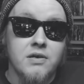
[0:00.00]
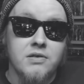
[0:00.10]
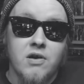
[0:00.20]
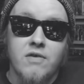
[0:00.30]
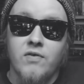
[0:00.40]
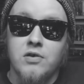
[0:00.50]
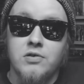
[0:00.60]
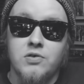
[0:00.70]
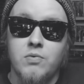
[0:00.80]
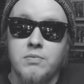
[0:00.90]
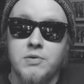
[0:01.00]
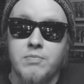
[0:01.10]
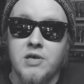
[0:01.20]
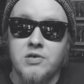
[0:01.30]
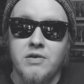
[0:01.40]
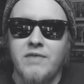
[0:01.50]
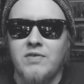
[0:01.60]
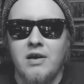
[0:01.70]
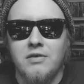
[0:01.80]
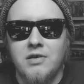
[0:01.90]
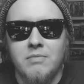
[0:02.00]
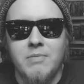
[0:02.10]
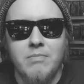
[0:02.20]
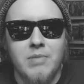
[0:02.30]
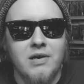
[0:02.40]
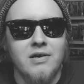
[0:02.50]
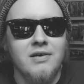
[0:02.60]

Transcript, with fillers: as our first swoop special, if not a little bit better,